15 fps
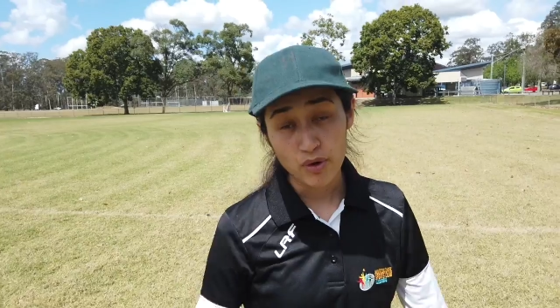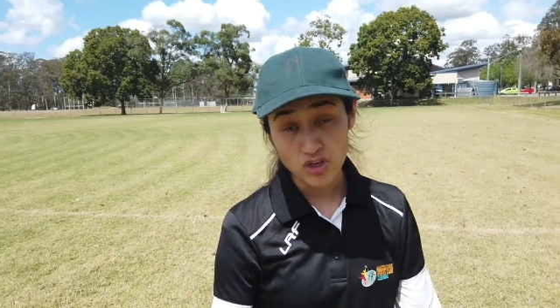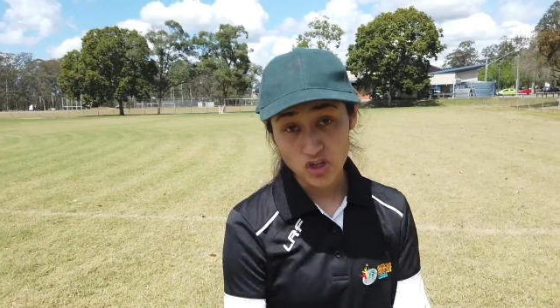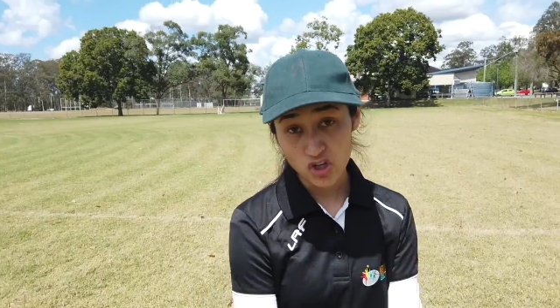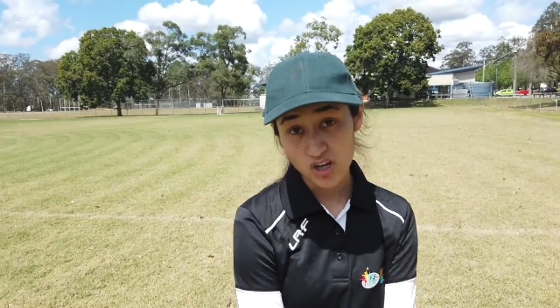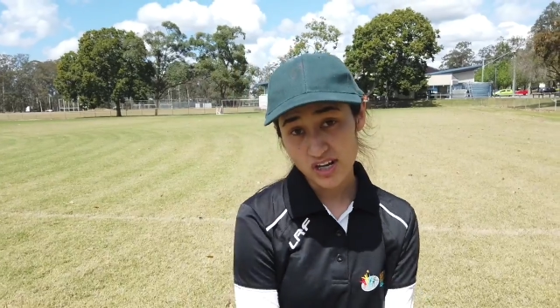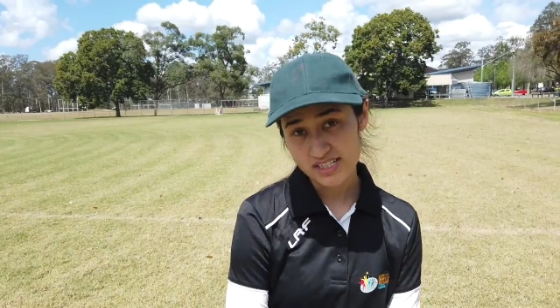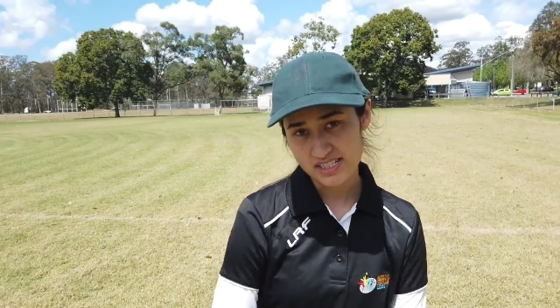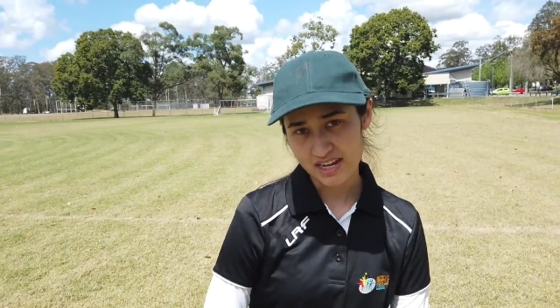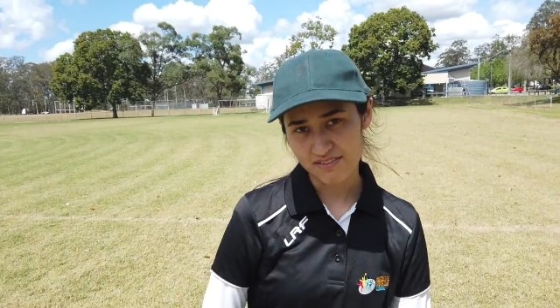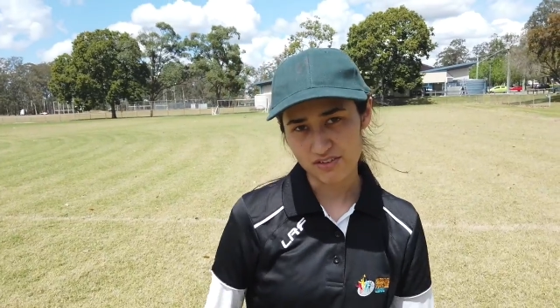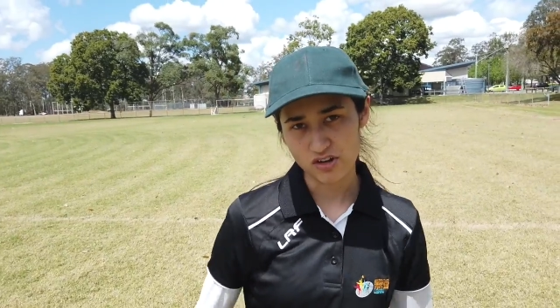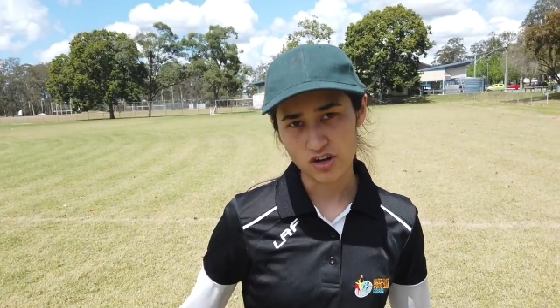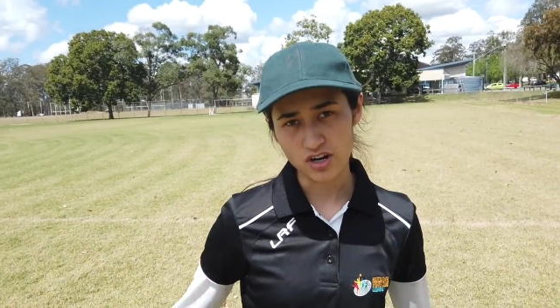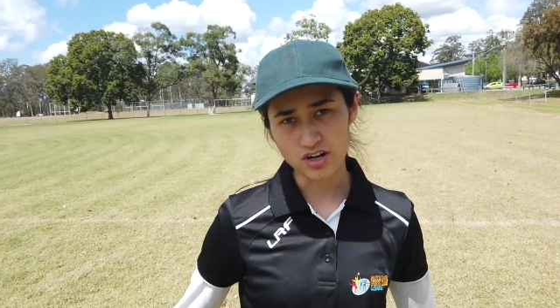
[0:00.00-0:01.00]
I want you guys to
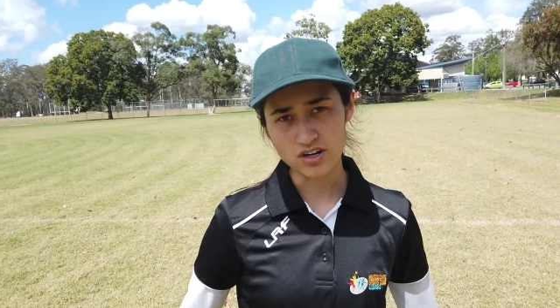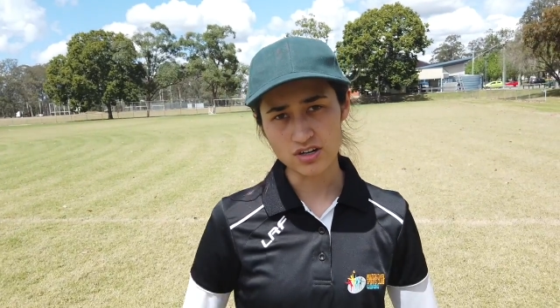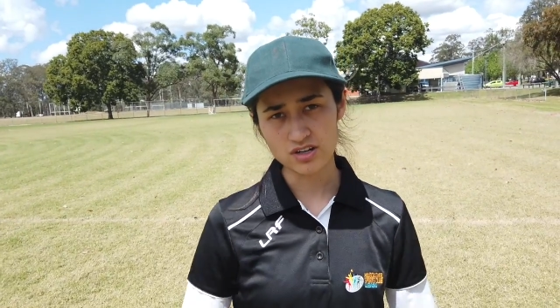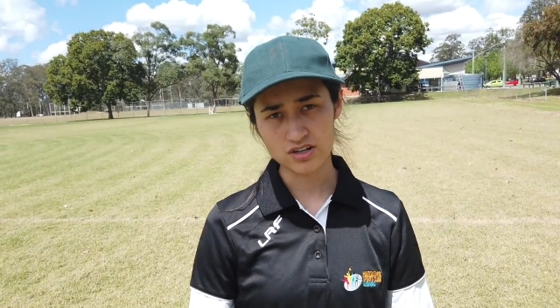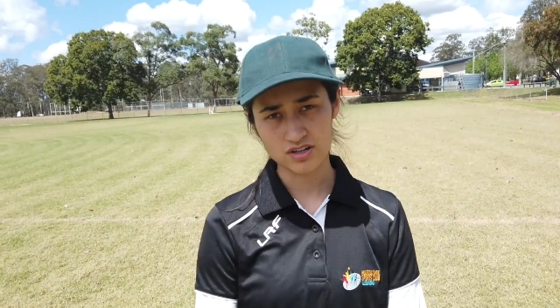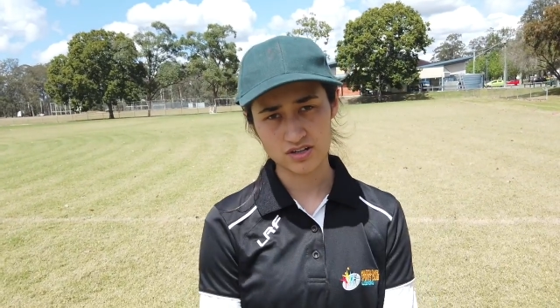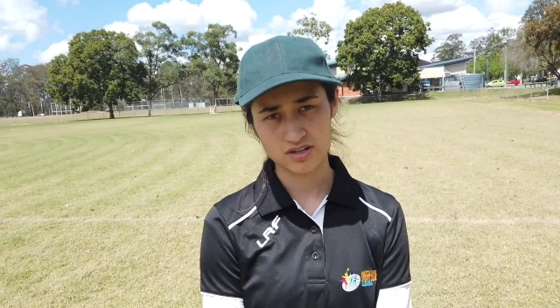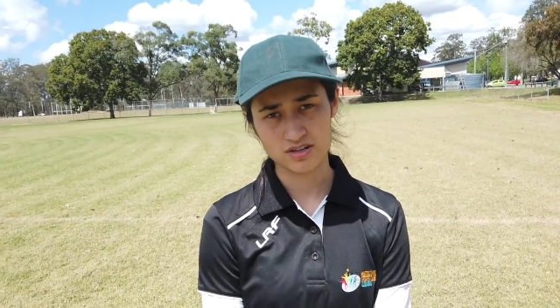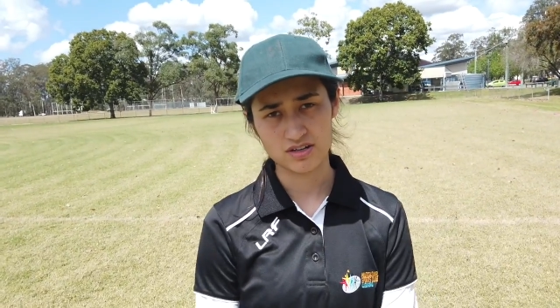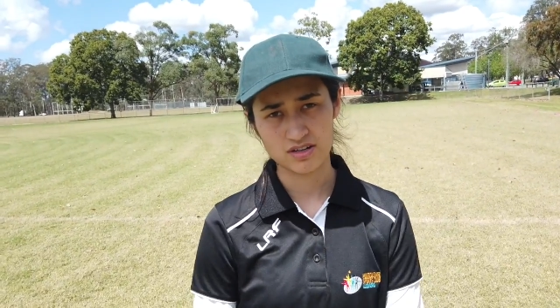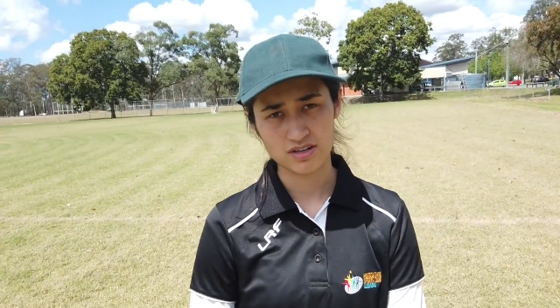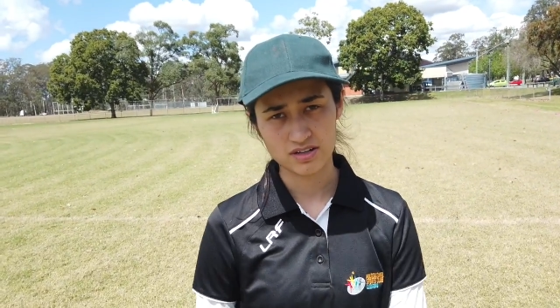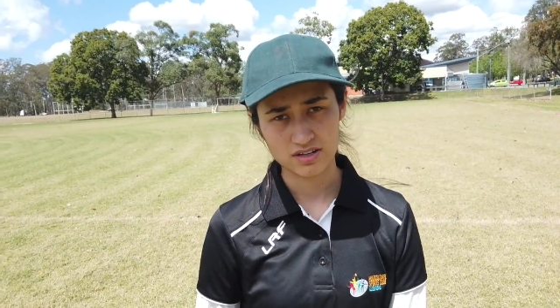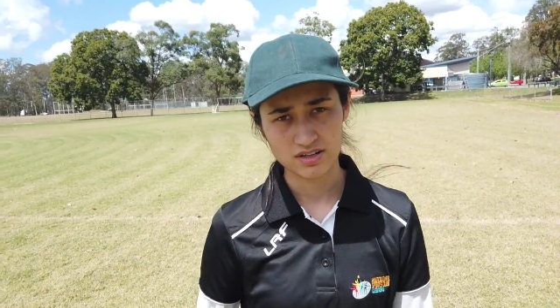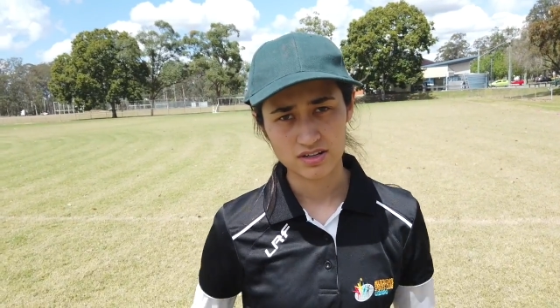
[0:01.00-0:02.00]
have a go.
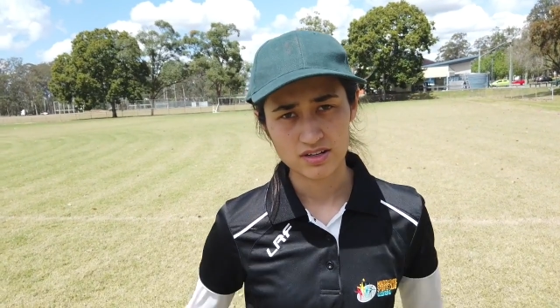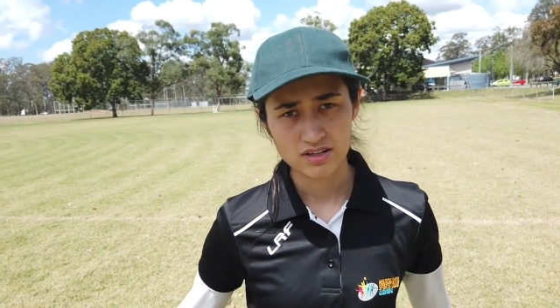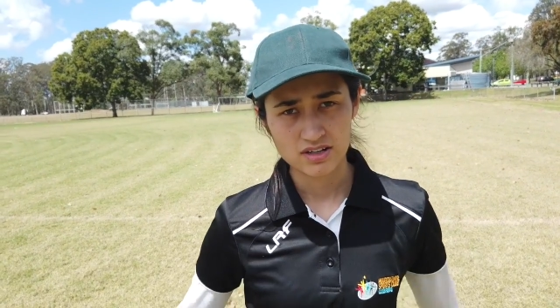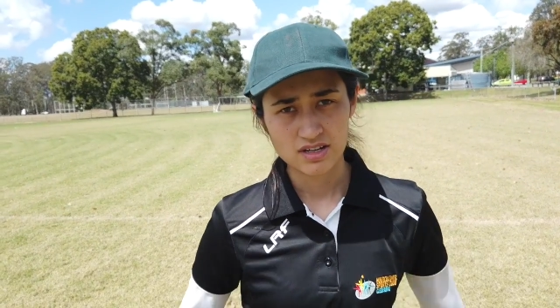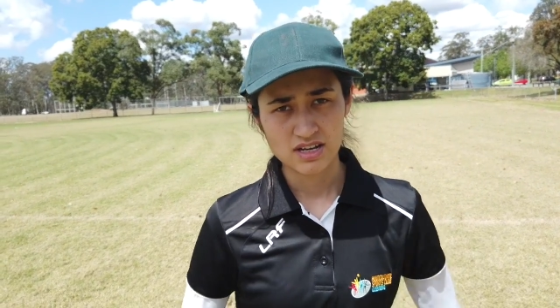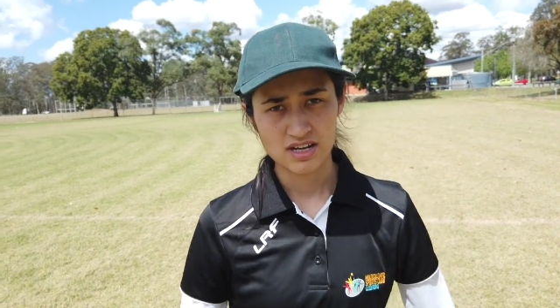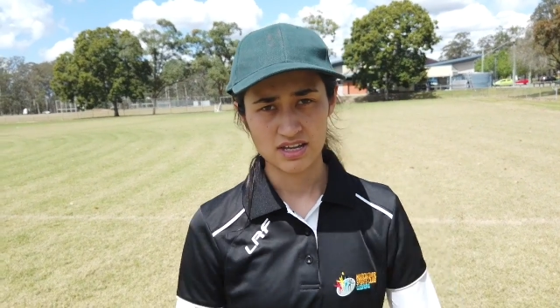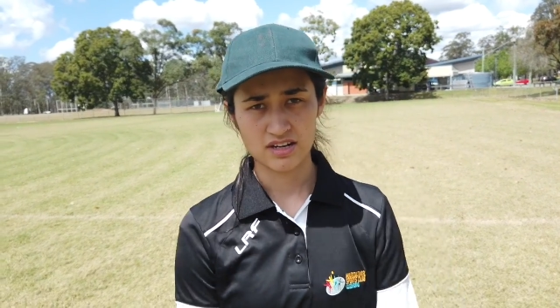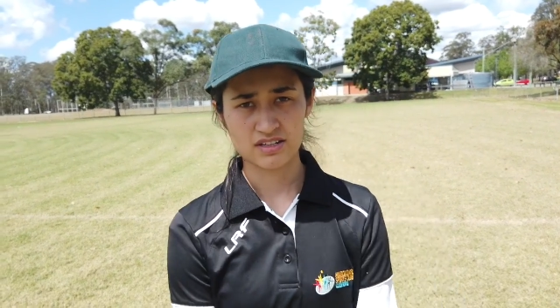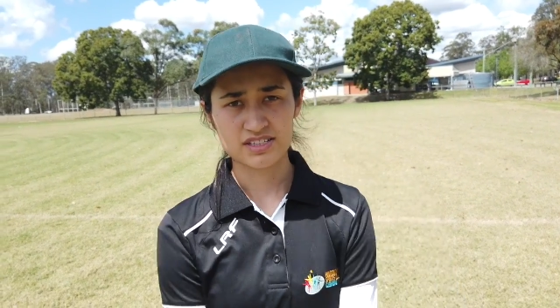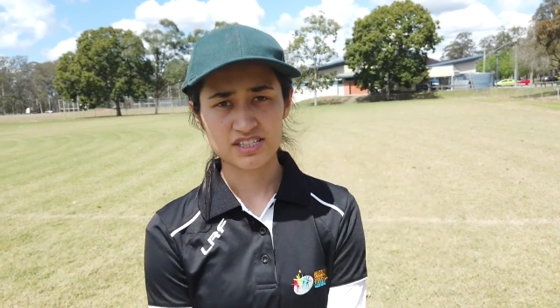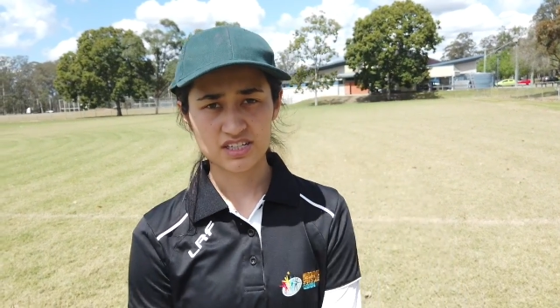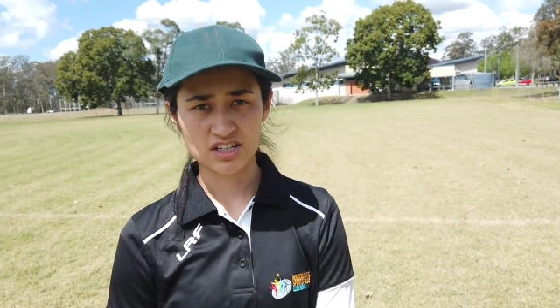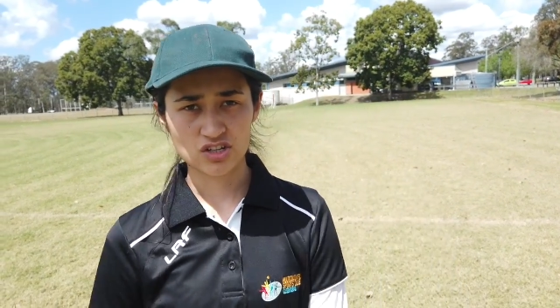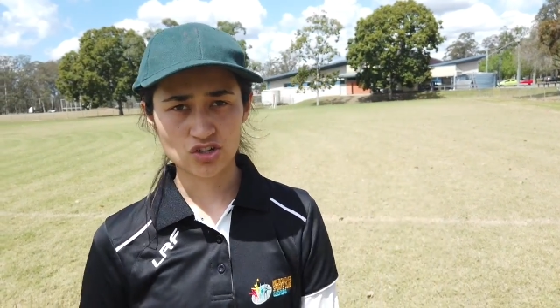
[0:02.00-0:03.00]
And I'll
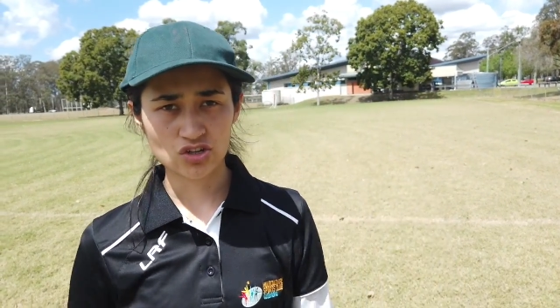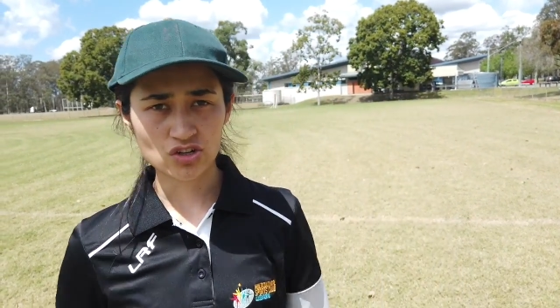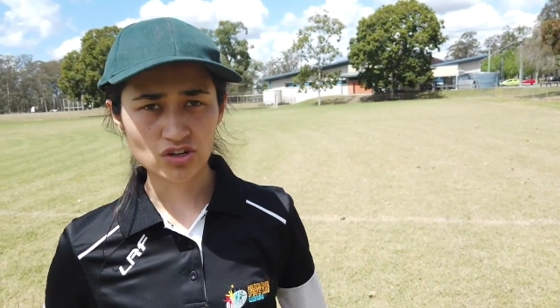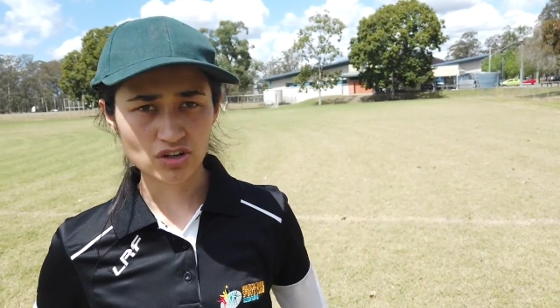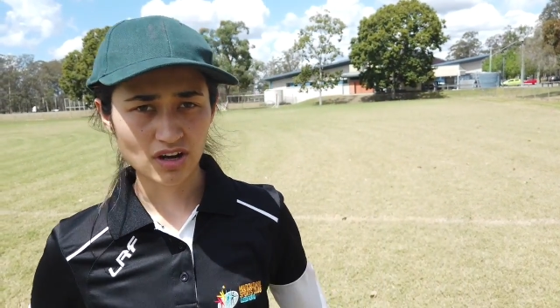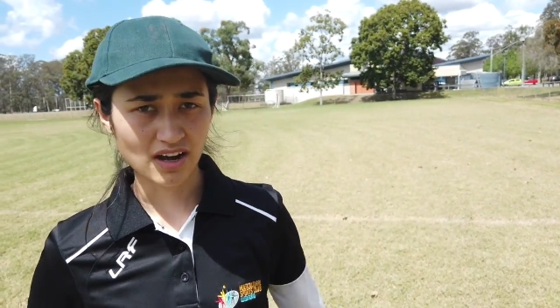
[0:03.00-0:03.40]
see you